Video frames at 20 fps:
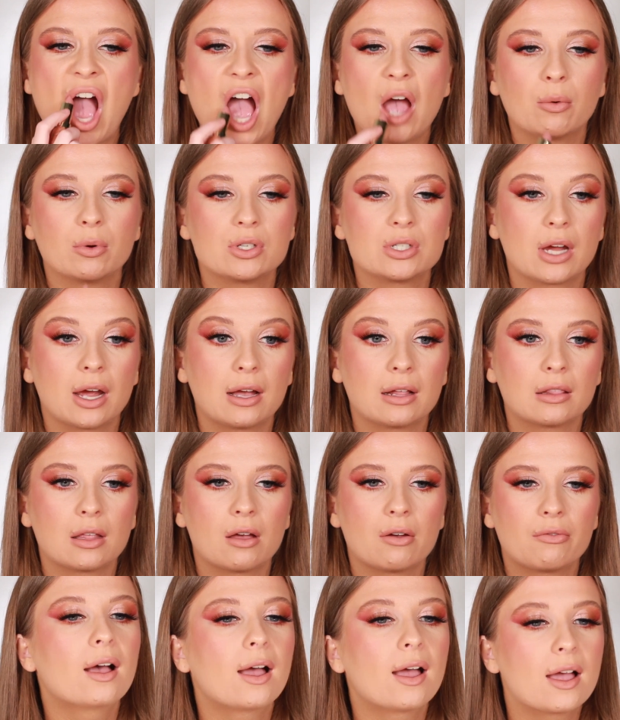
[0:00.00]
which I
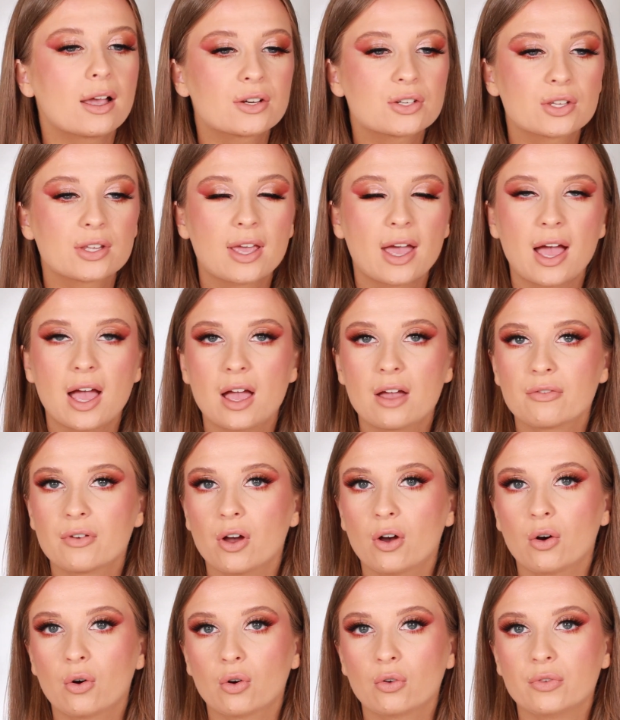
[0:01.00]
love. I actually have
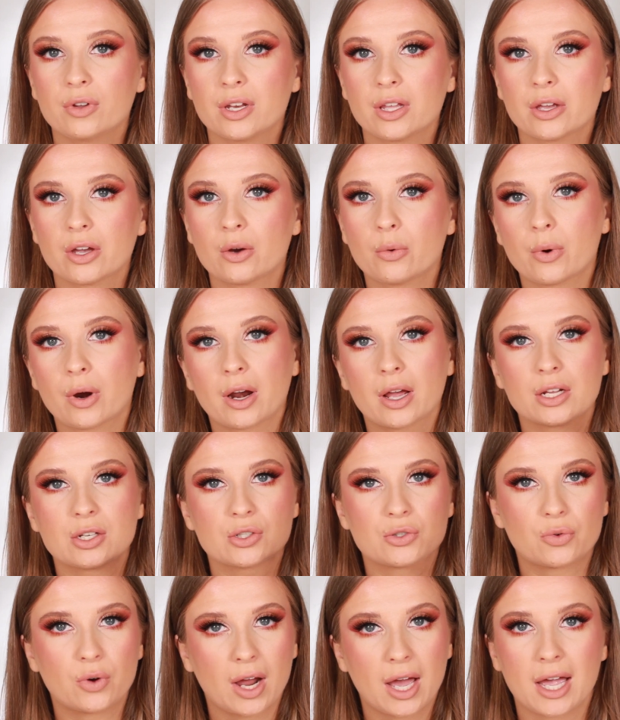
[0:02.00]
a whole video where I
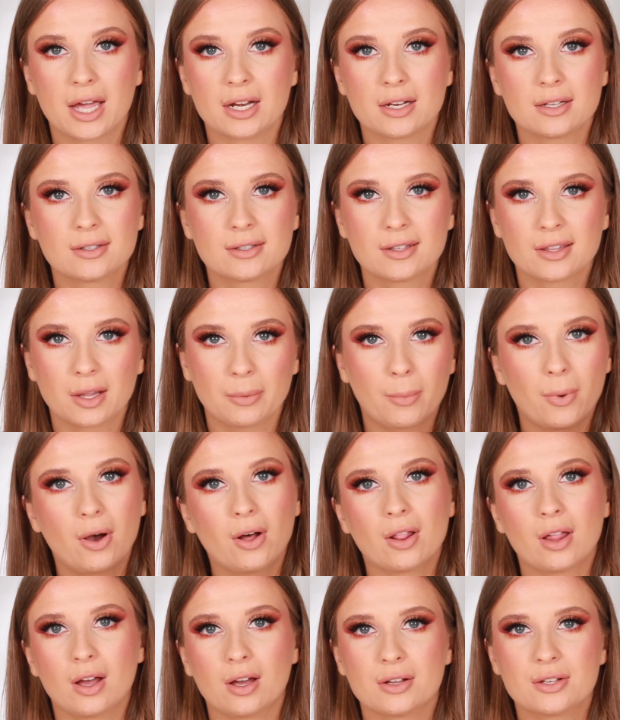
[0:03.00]
tried them all
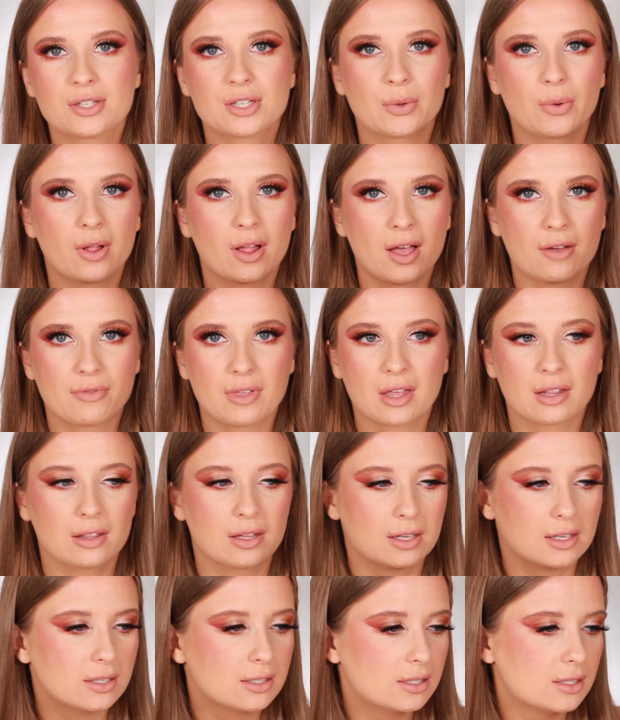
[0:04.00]
on, so I'll have that
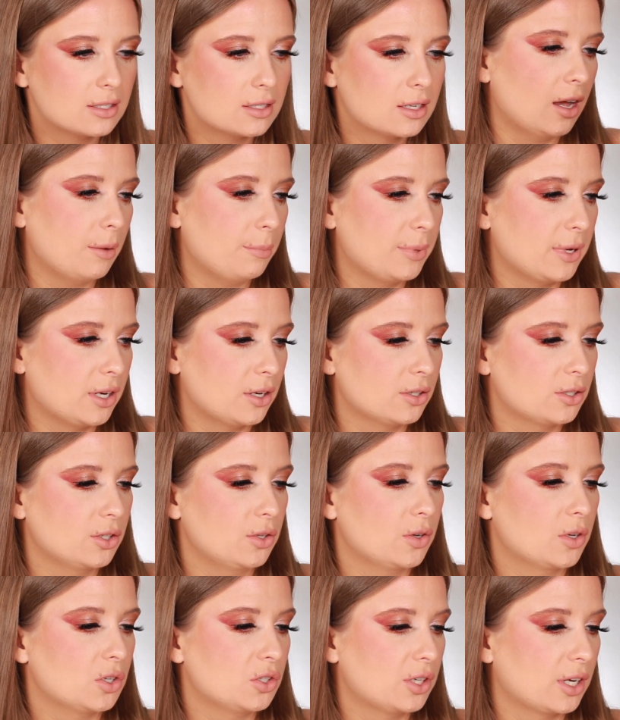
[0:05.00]
linked up here so
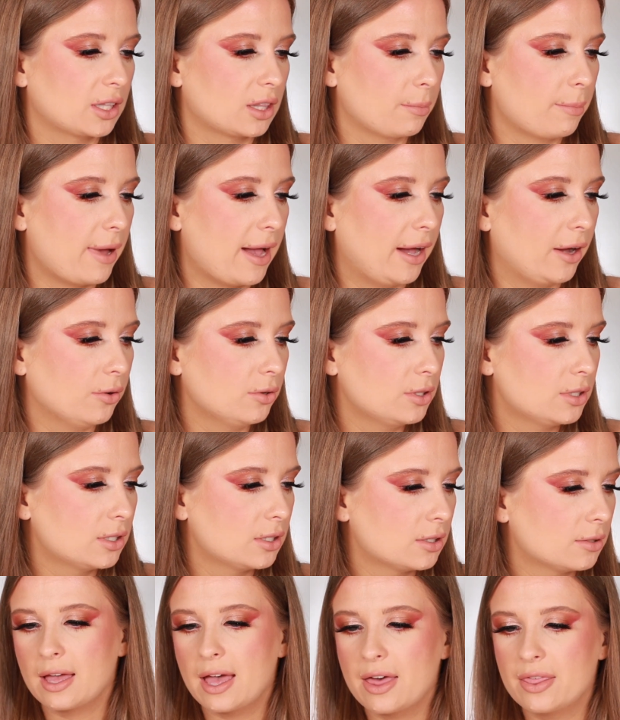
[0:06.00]
you can check them
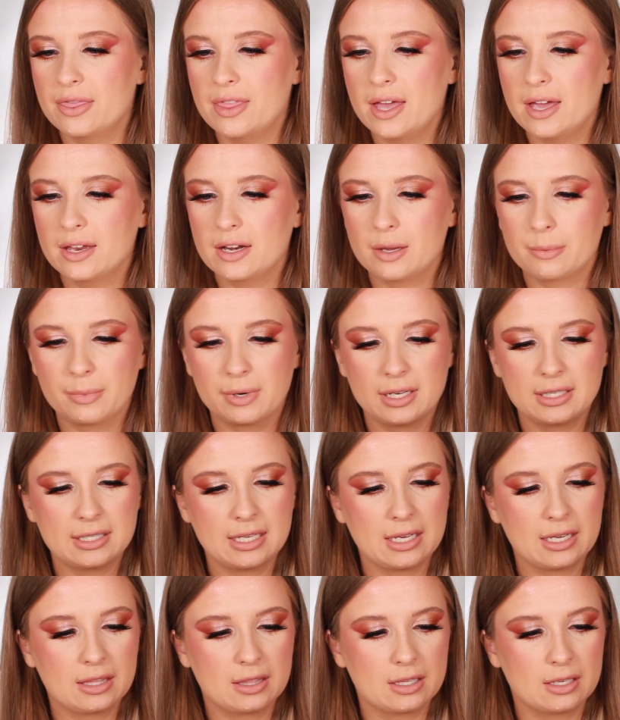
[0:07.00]
out. And then I'm going to
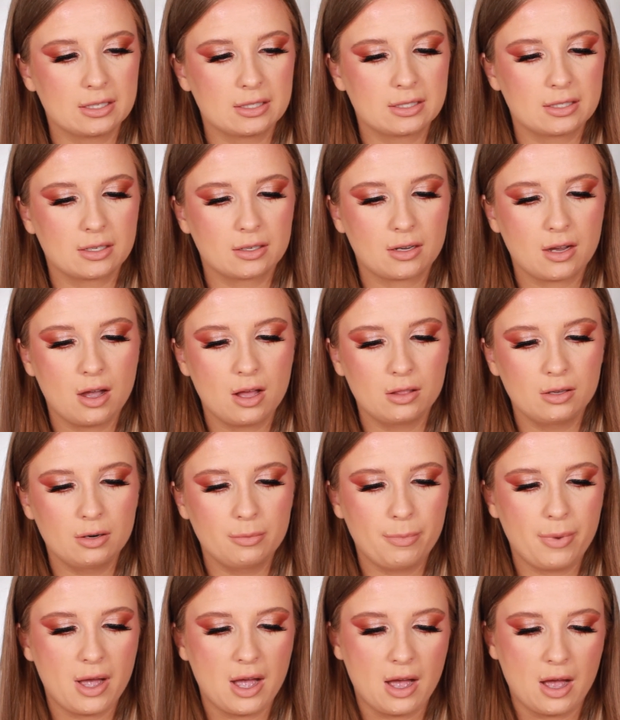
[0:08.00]
take this
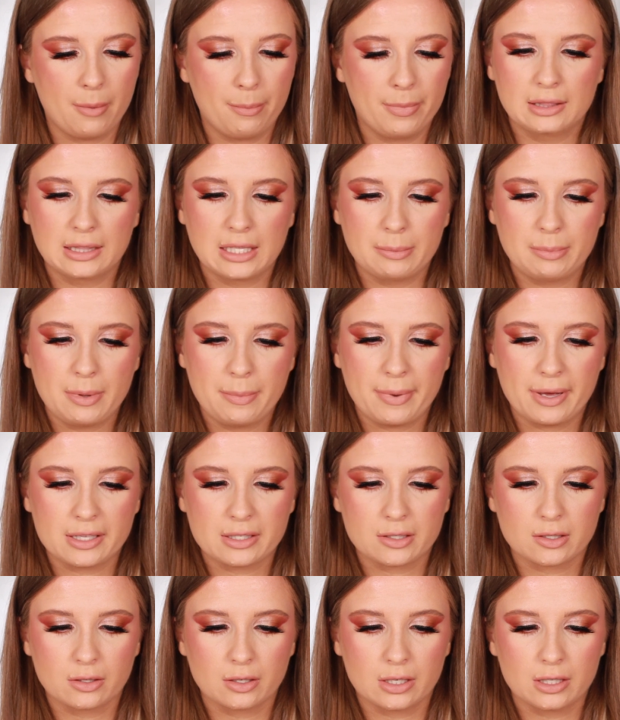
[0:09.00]
ColourPop Lippy
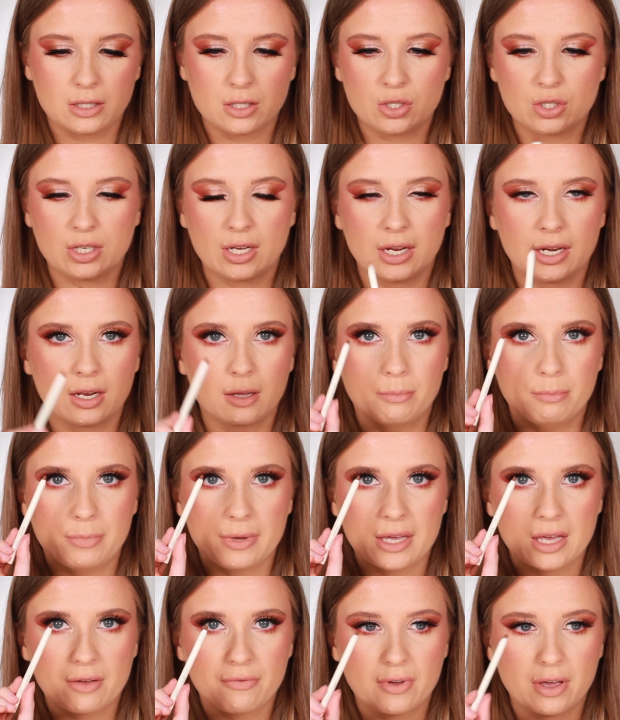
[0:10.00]
Pencil in the shade
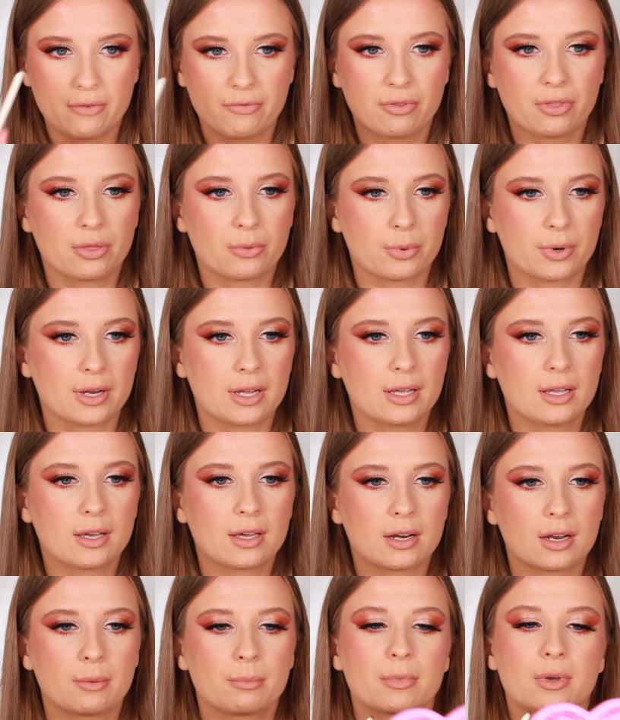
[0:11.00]
BFF3
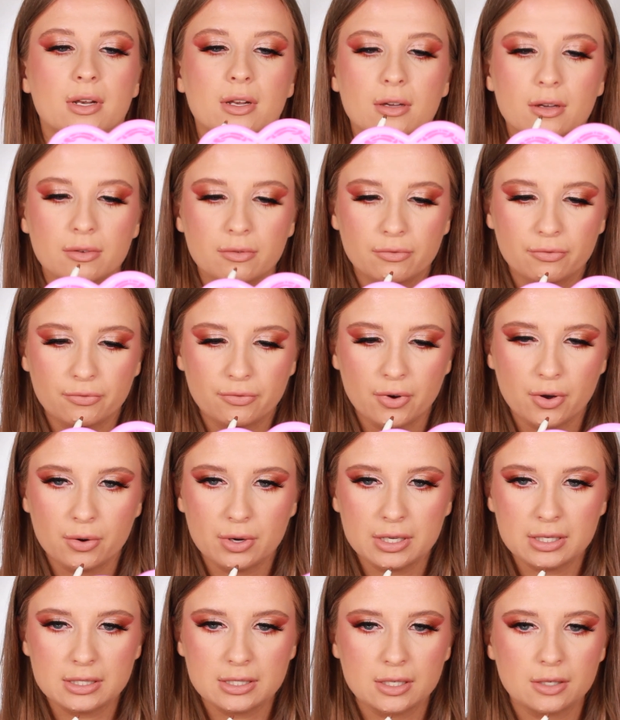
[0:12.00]
and I'm going to
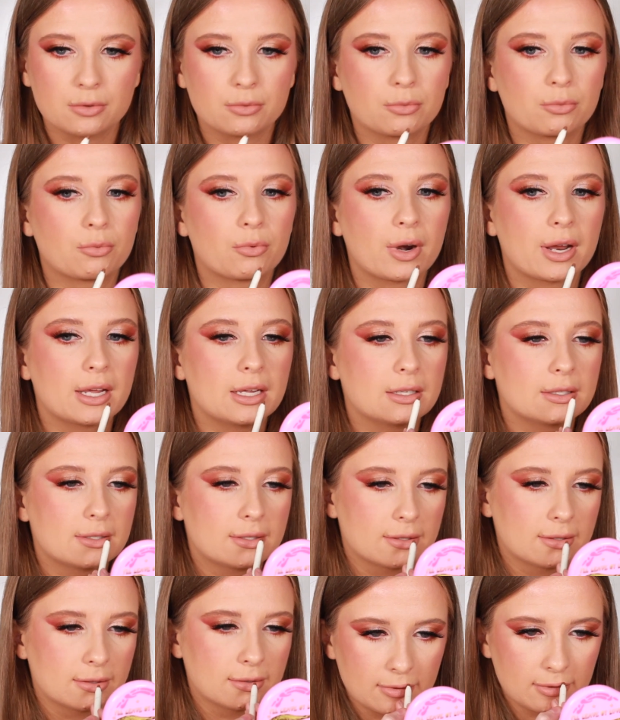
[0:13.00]
focus it
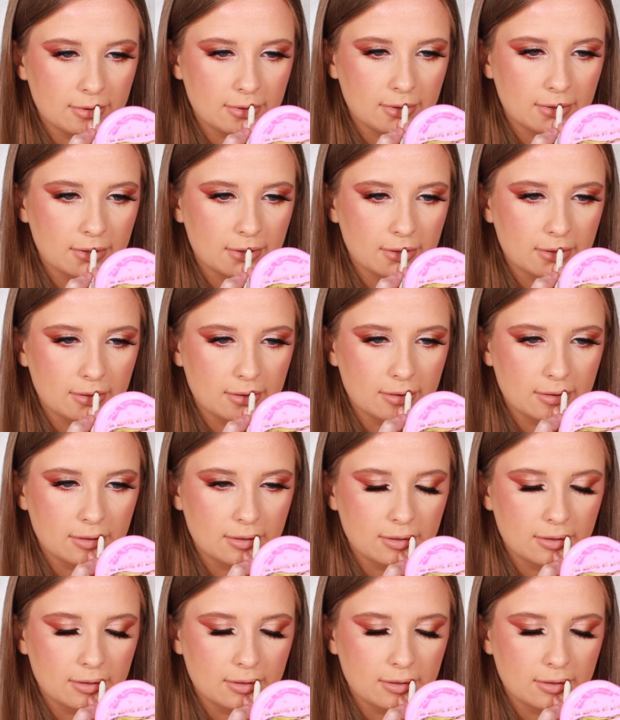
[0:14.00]
right here